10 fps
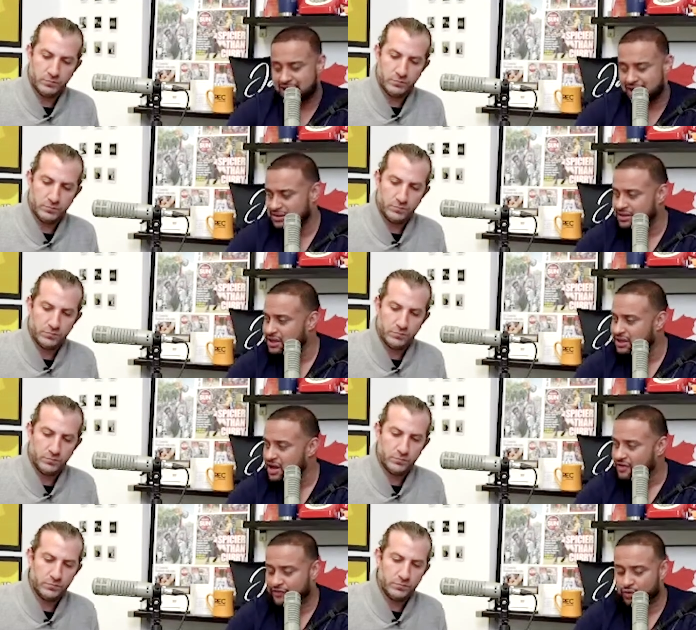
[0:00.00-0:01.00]
Speaker 1: Anthony,
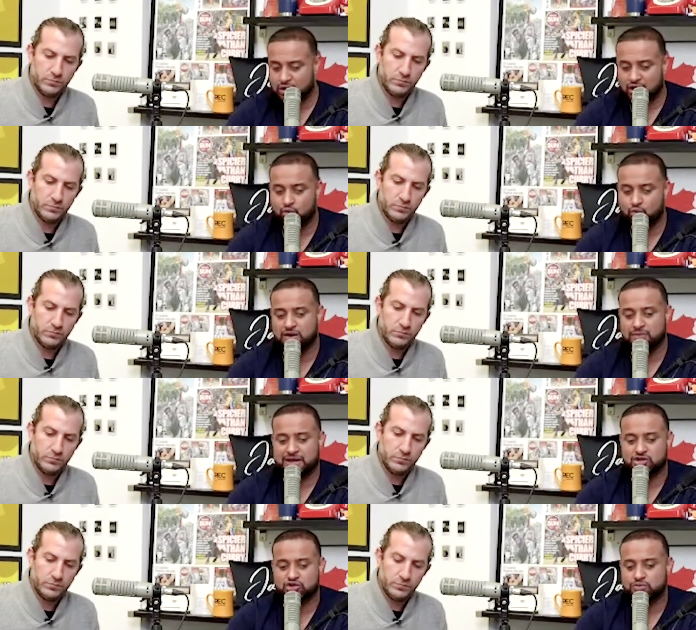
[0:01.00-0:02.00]
for a one
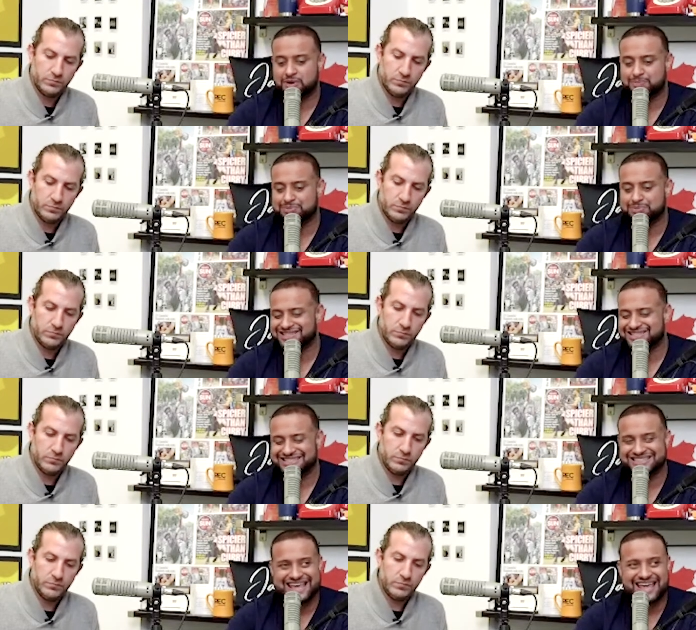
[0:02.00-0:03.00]
bedroom plus
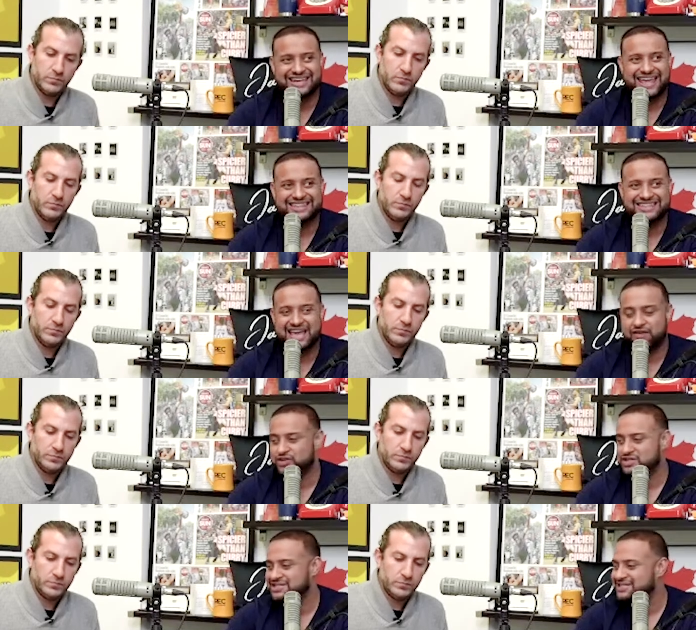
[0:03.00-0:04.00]
den and the
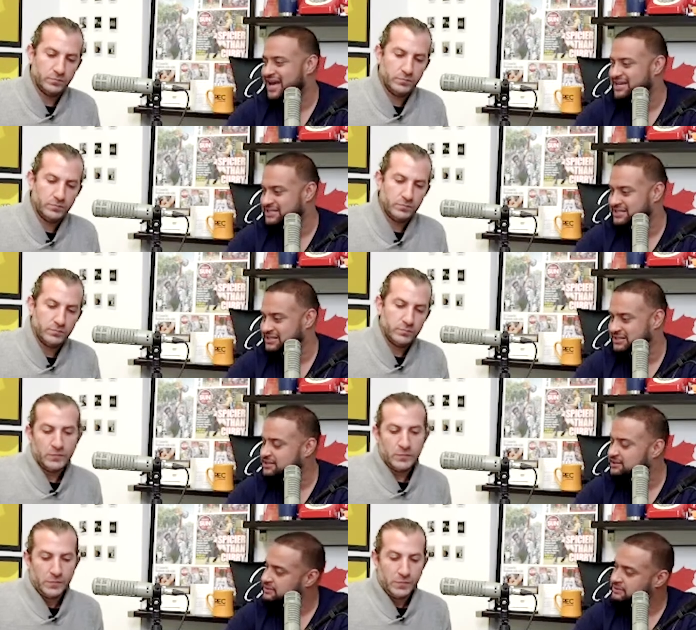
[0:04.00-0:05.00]
average
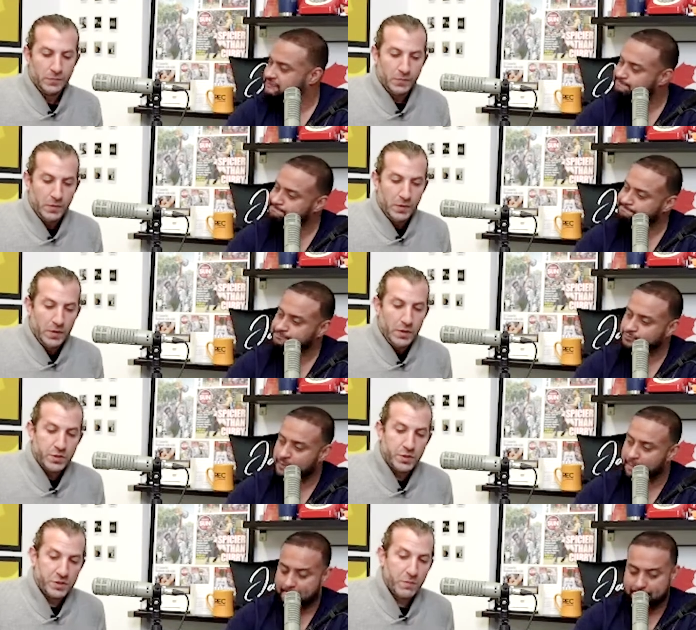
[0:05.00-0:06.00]
sizes?
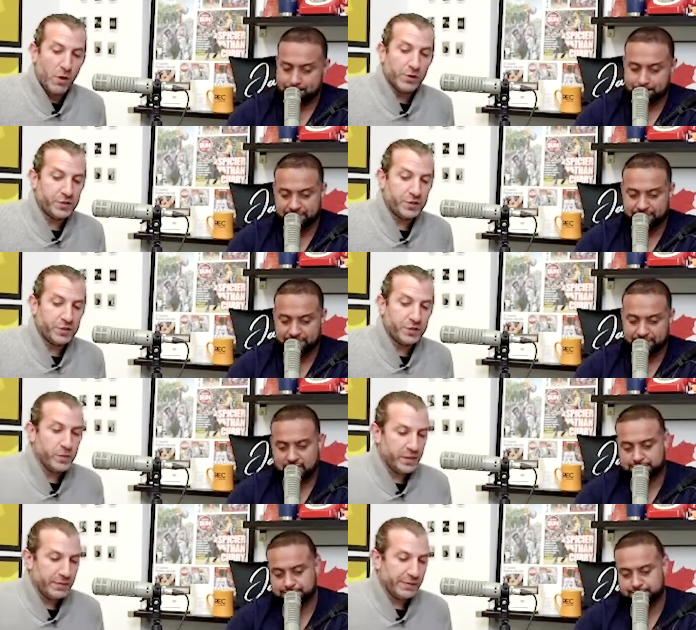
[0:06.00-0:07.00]
Speaker 2: So the smallest unit
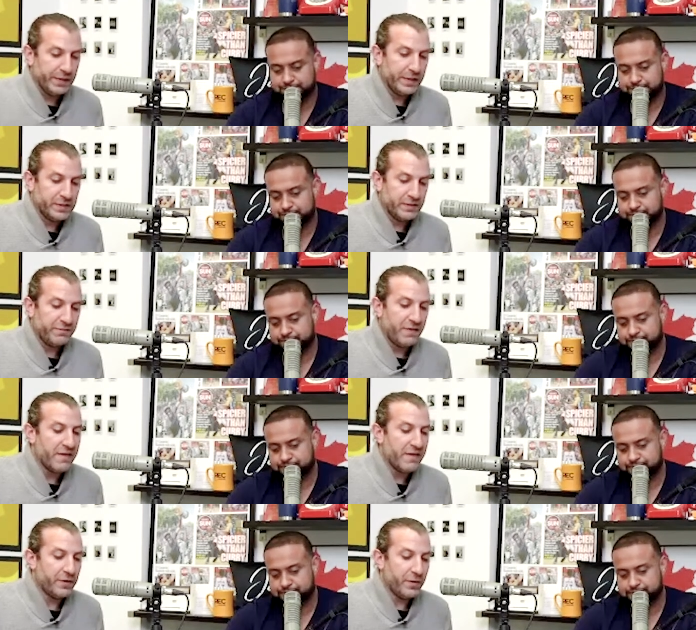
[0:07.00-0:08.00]
in the building is a
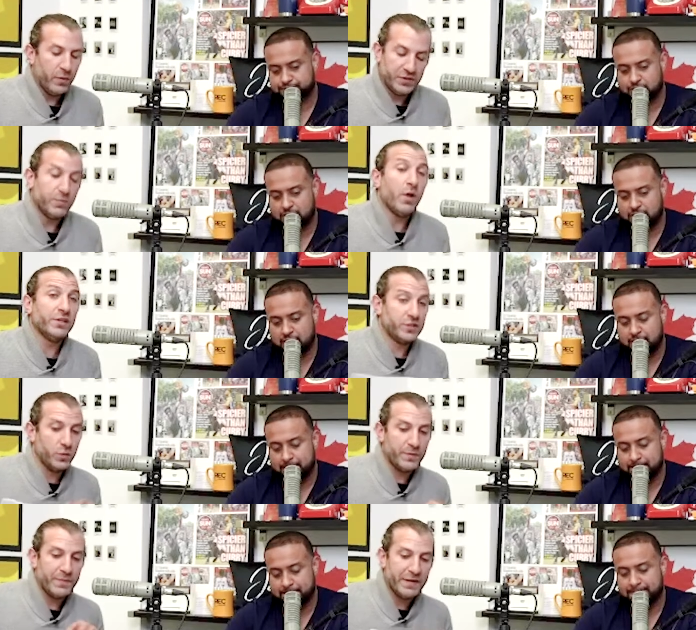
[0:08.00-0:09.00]
500 well, smallest
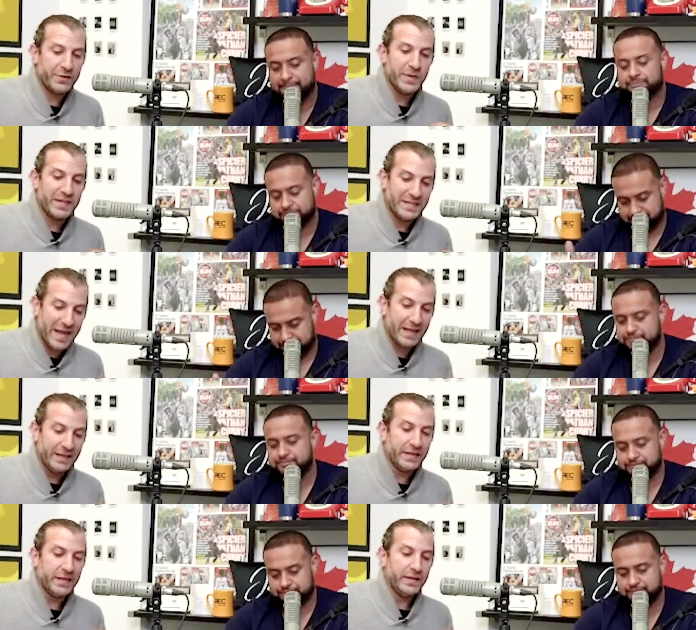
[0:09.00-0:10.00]
one bedroom and
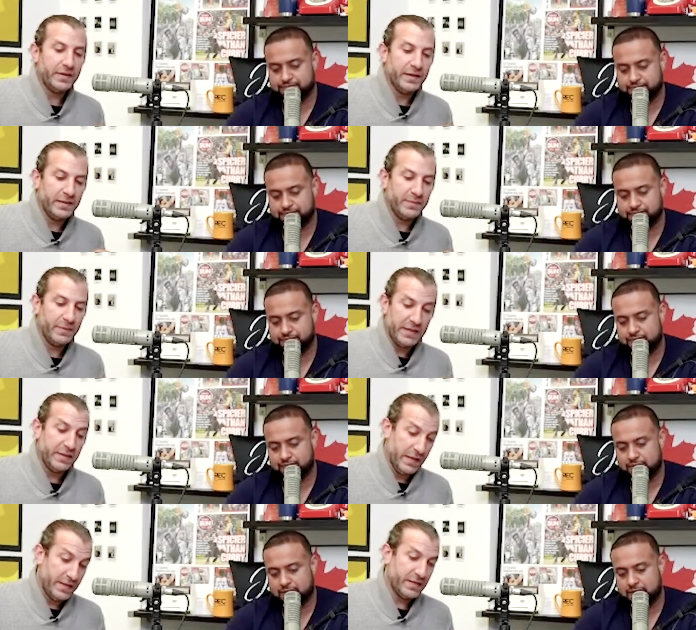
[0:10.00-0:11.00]
den in the
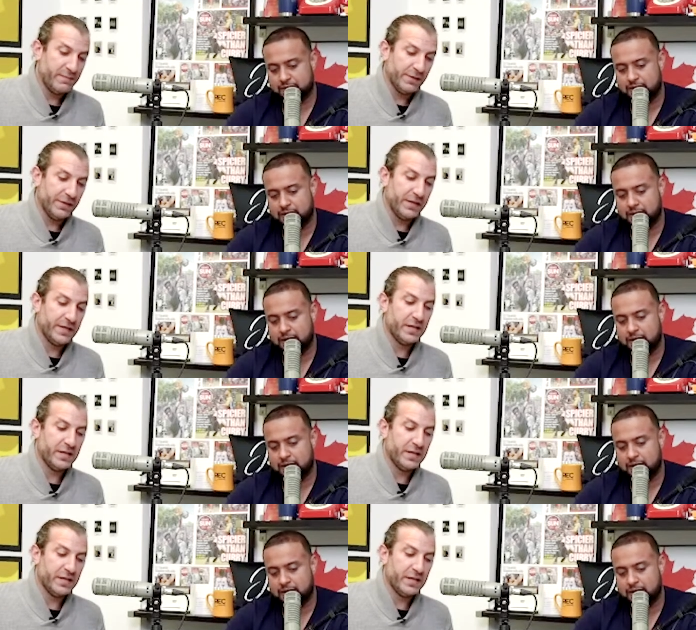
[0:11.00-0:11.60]
in, in this building is